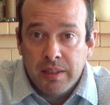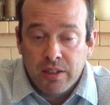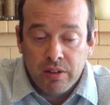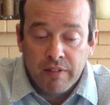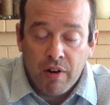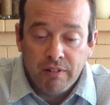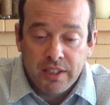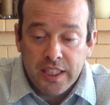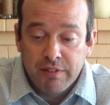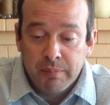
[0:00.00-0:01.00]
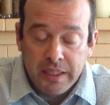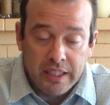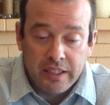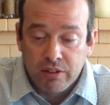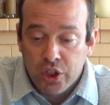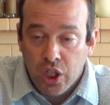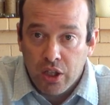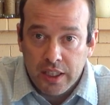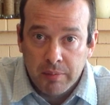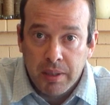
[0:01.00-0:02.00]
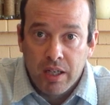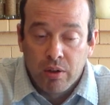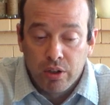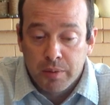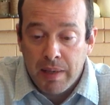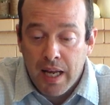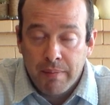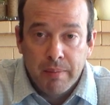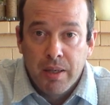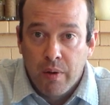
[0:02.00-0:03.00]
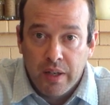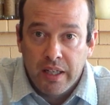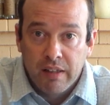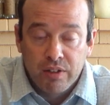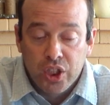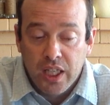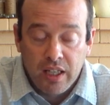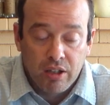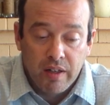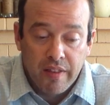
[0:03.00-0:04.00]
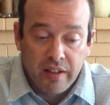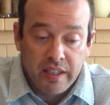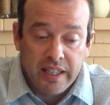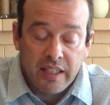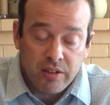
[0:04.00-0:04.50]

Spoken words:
So they've obviously given me like their junk email or spam email that they never check or anything like that.